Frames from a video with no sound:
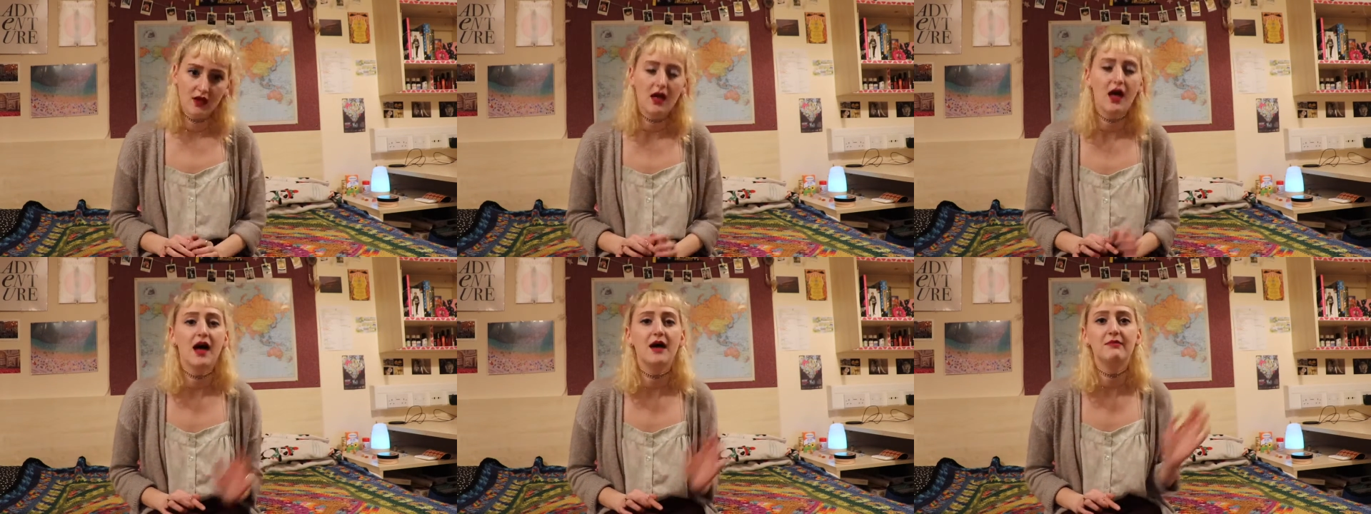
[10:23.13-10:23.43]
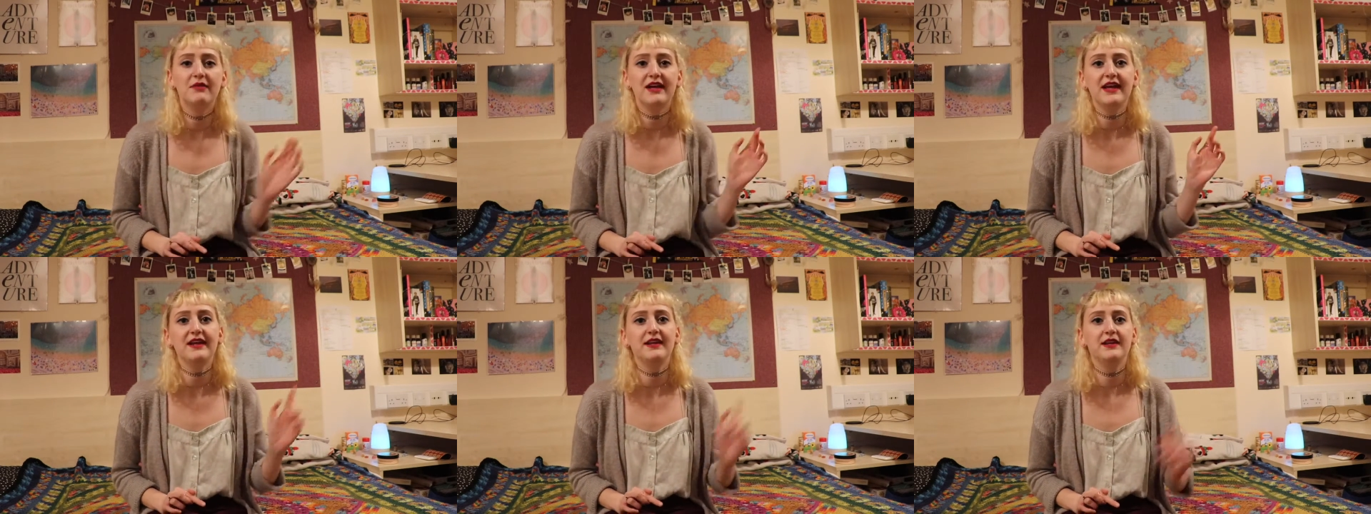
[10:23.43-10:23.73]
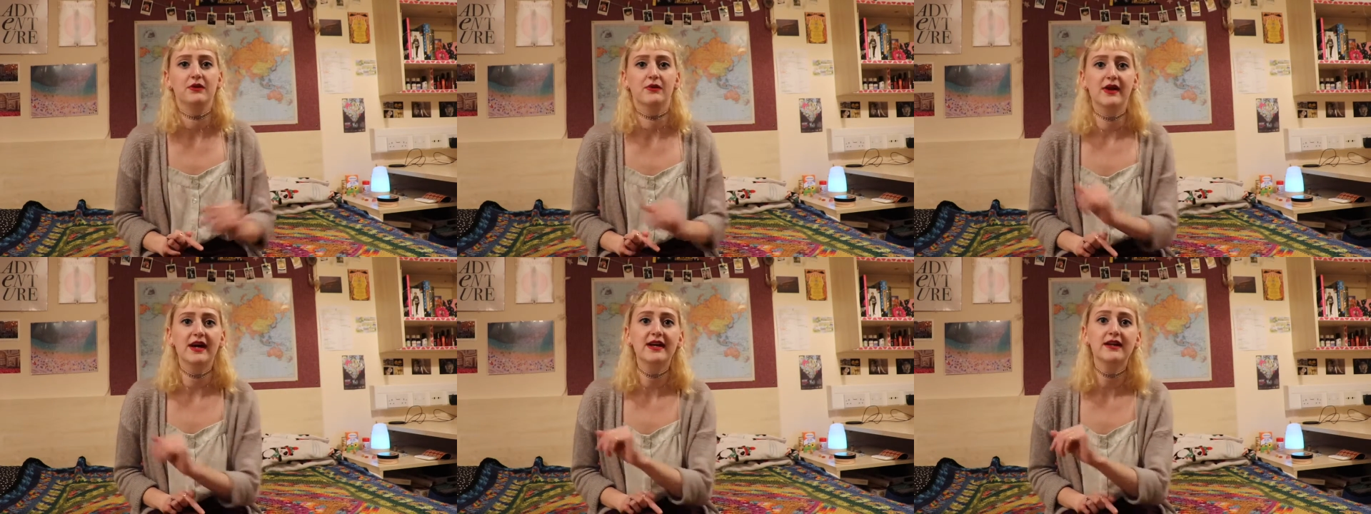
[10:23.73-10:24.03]
But
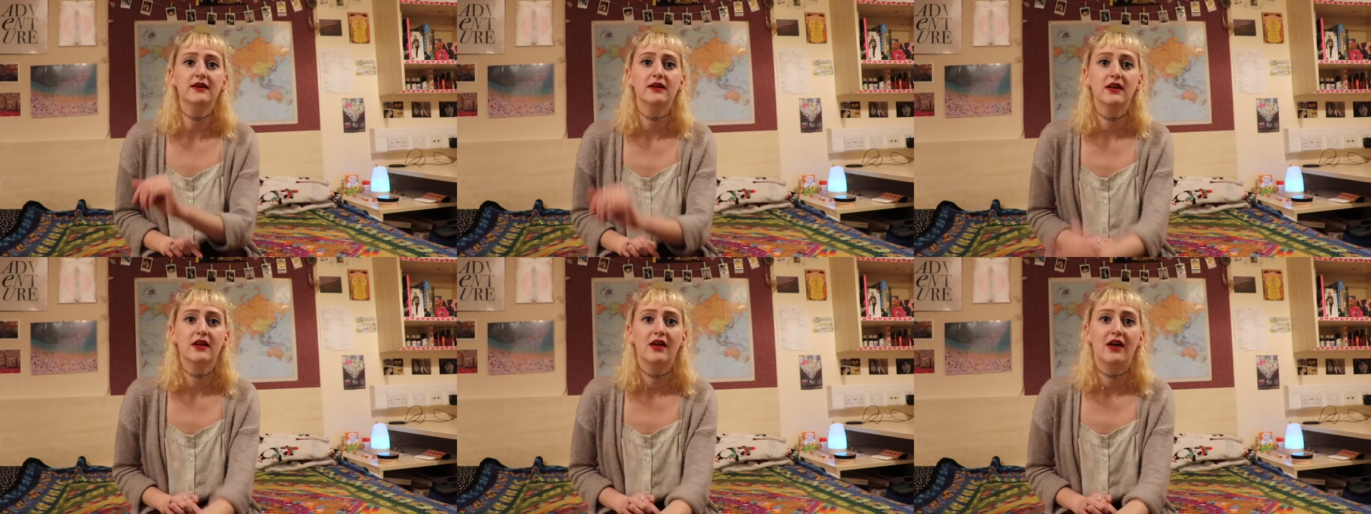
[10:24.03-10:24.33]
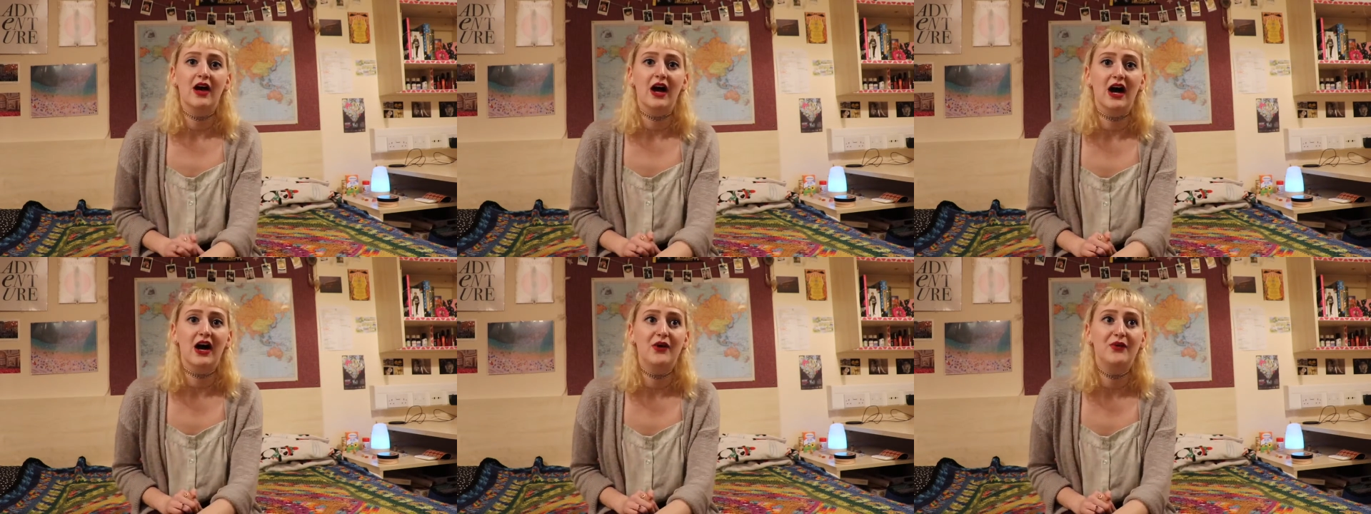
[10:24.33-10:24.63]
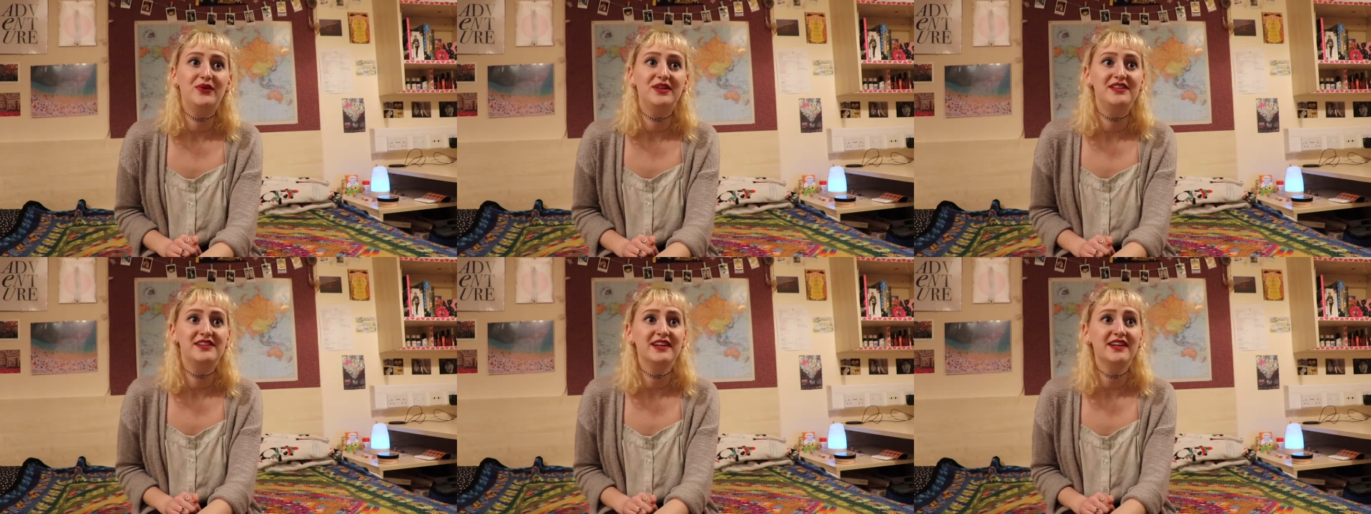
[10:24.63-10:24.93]
anyway,
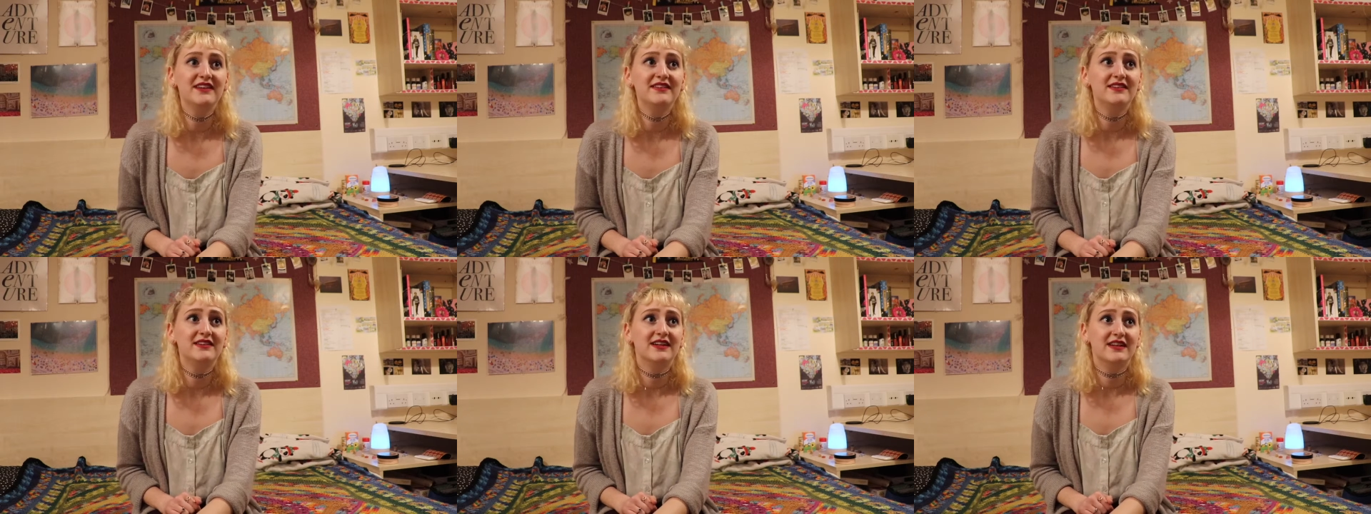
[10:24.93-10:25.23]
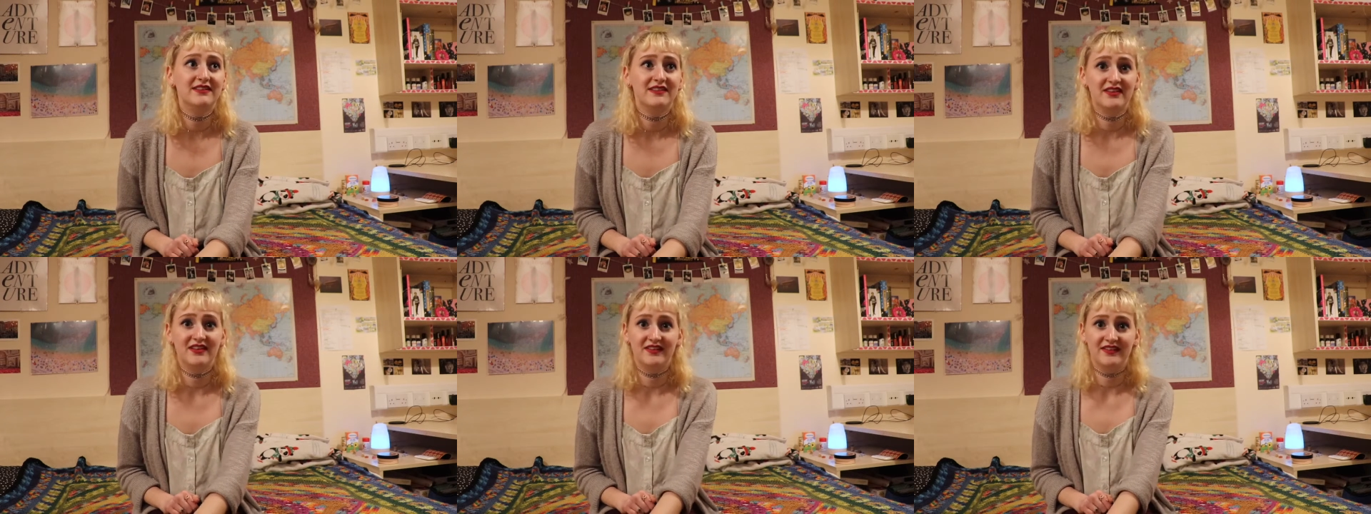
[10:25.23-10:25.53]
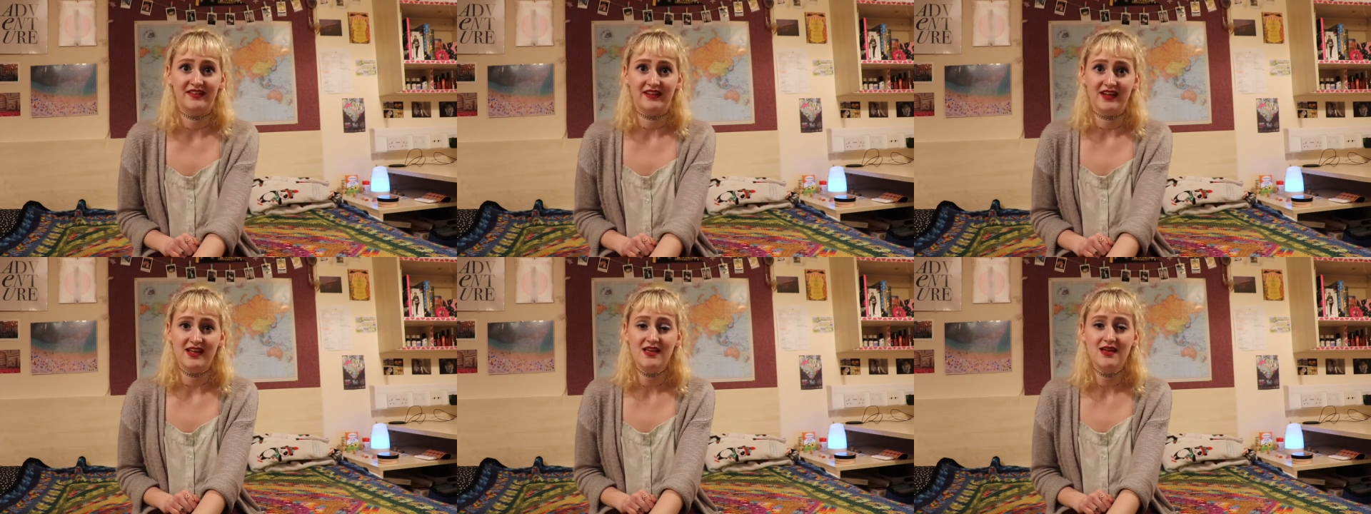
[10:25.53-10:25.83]
we did get to
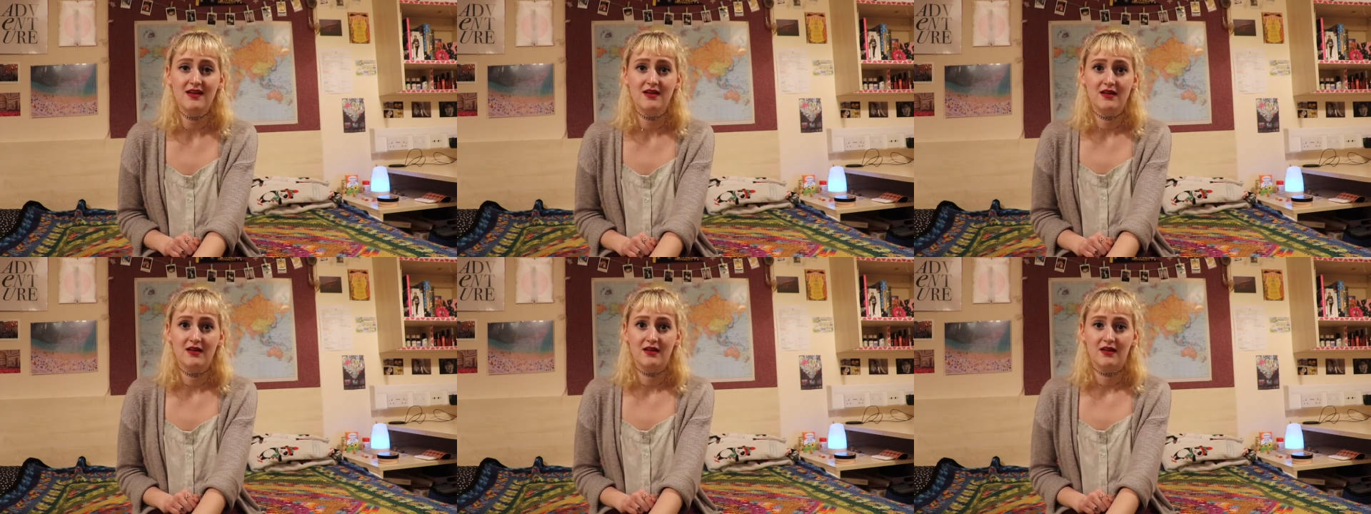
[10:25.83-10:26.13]
see